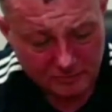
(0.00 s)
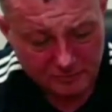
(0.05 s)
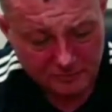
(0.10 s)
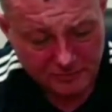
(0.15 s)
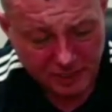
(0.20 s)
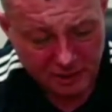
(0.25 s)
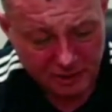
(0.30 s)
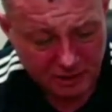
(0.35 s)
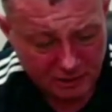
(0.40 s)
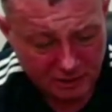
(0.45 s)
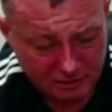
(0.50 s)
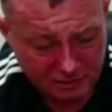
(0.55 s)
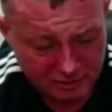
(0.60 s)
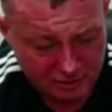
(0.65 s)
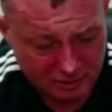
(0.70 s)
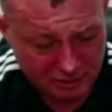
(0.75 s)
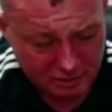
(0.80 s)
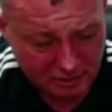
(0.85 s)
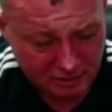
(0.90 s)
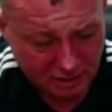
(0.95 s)
I
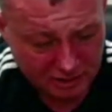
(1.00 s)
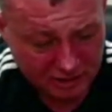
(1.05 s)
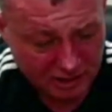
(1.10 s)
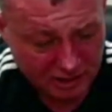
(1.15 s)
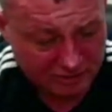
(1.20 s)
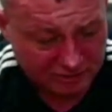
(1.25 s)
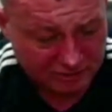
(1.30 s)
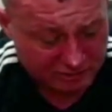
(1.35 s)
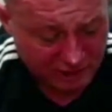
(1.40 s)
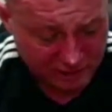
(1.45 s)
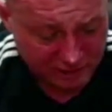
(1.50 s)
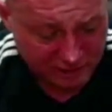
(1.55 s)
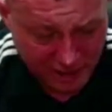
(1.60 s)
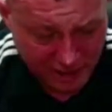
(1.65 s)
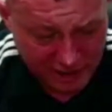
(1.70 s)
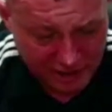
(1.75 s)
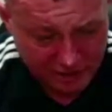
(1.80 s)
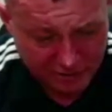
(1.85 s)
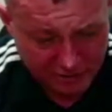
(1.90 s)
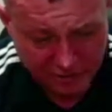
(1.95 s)
guess it's like
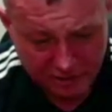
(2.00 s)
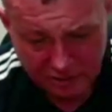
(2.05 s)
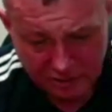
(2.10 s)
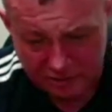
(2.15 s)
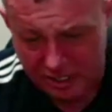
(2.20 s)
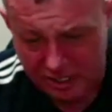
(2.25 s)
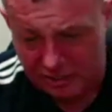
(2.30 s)
anything on that.